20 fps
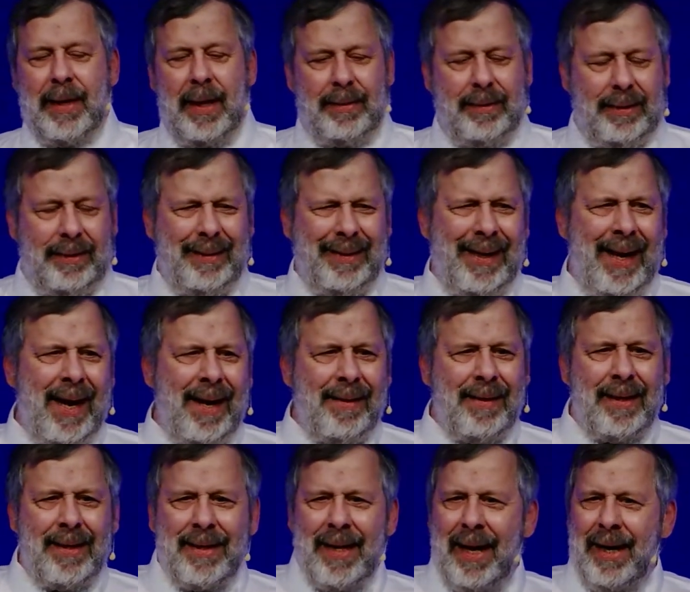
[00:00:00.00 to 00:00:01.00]
And yeah,
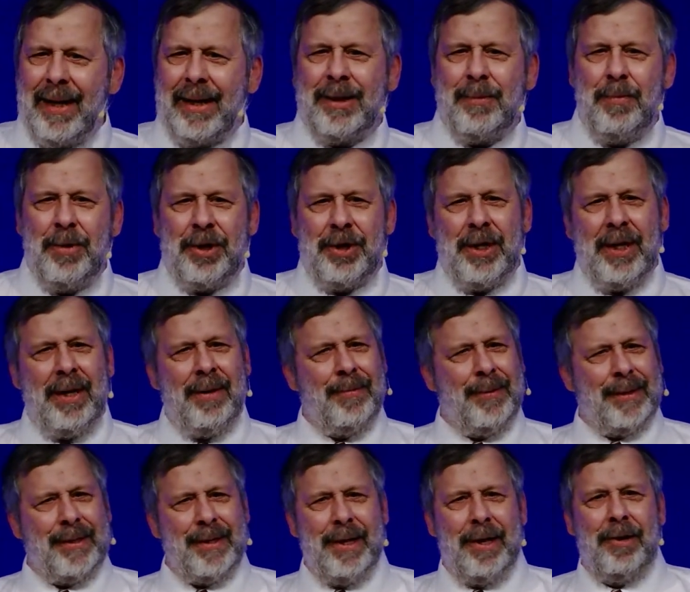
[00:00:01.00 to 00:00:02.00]
the telex machine
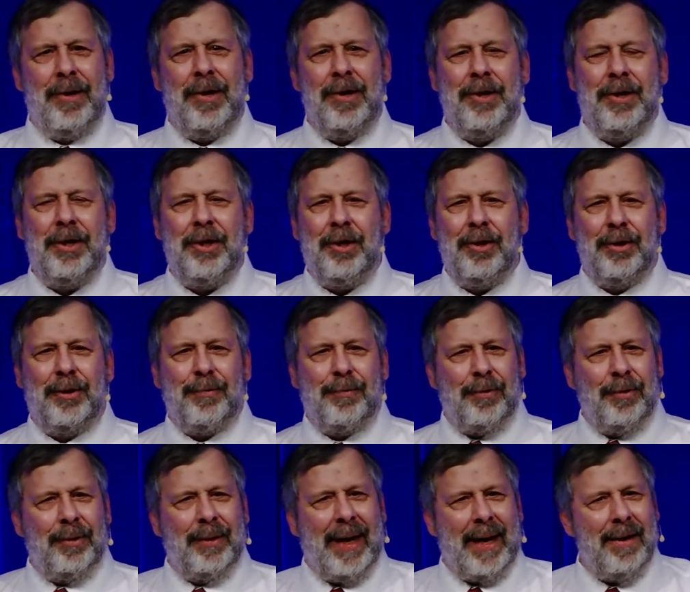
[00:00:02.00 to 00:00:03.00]
was no longer
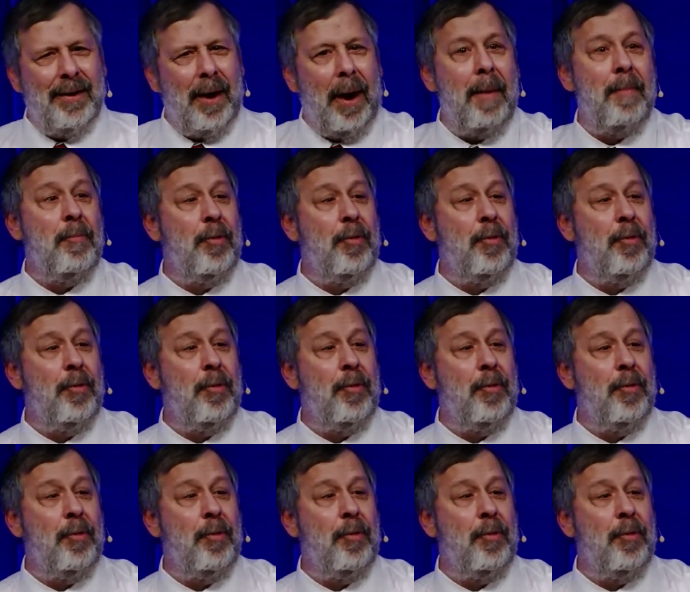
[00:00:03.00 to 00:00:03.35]
useful, and I